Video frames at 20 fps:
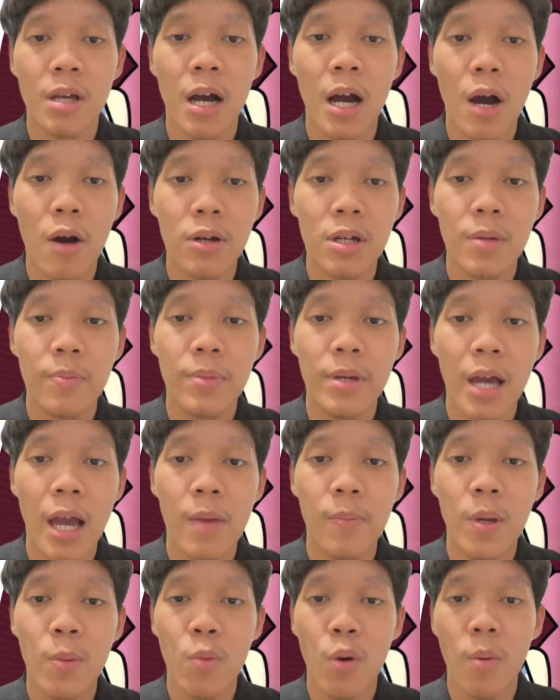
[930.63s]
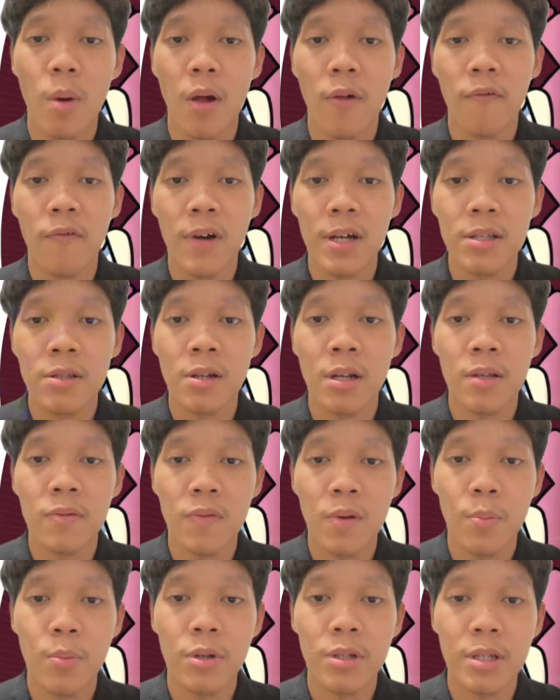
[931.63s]
how the BIMB mobile fund
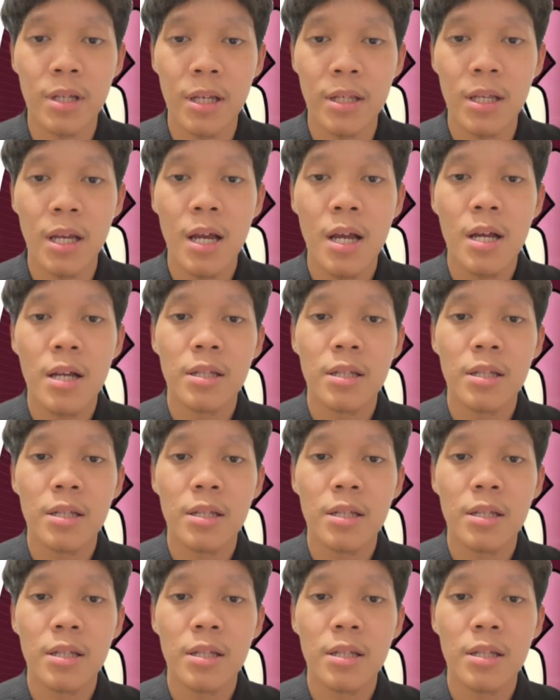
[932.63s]
transfer process